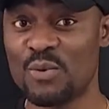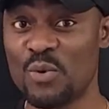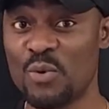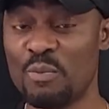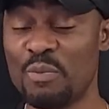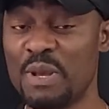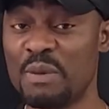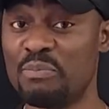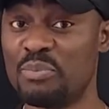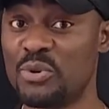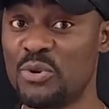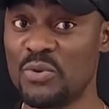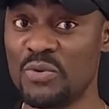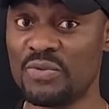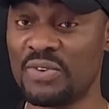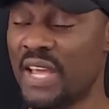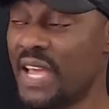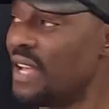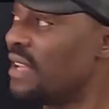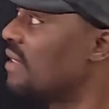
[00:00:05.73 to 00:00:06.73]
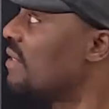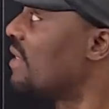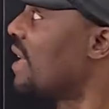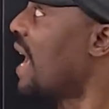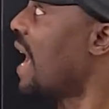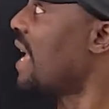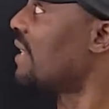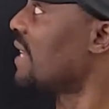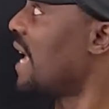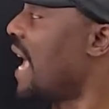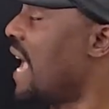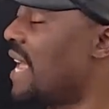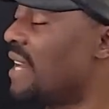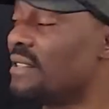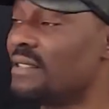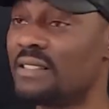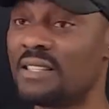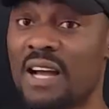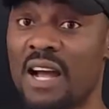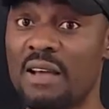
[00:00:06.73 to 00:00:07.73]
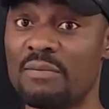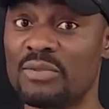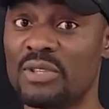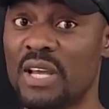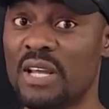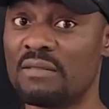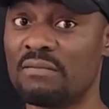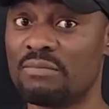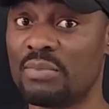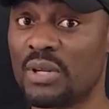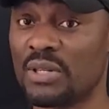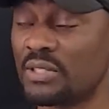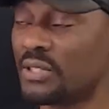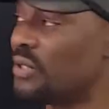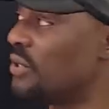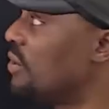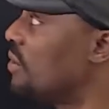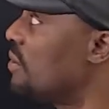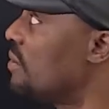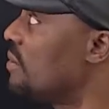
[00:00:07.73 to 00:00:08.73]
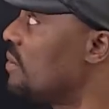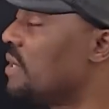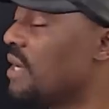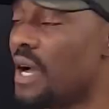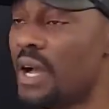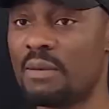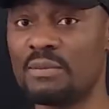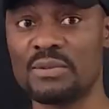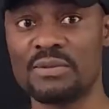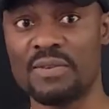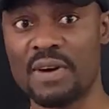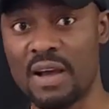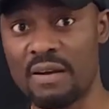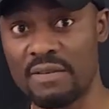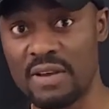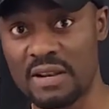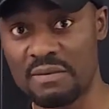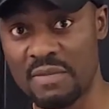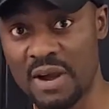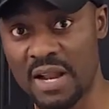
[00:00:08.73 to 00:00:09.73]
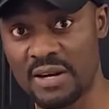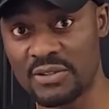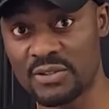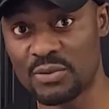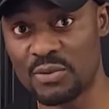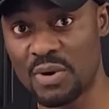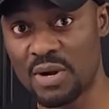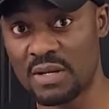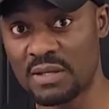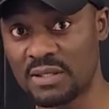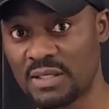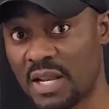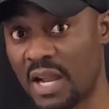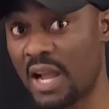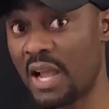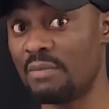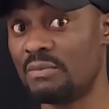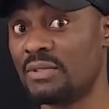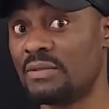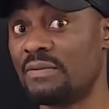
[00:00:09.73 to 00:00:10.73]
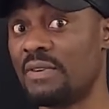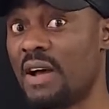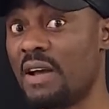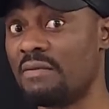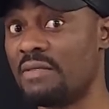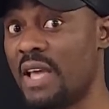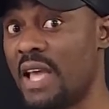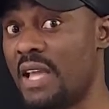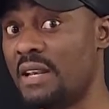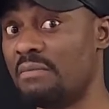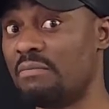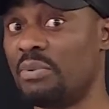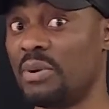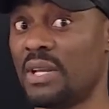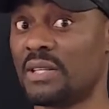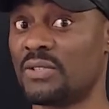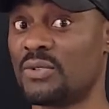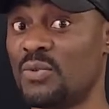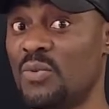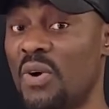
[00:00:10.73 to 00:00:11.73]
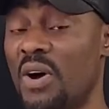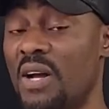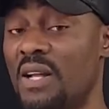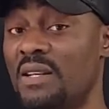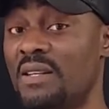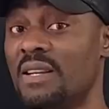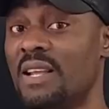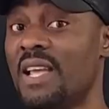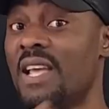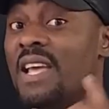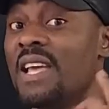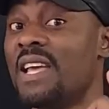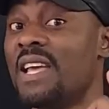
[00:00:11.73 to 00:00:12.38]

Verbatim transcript: we'll be proving that n times n plus 2 times 5n minus 1 times 5n plus 1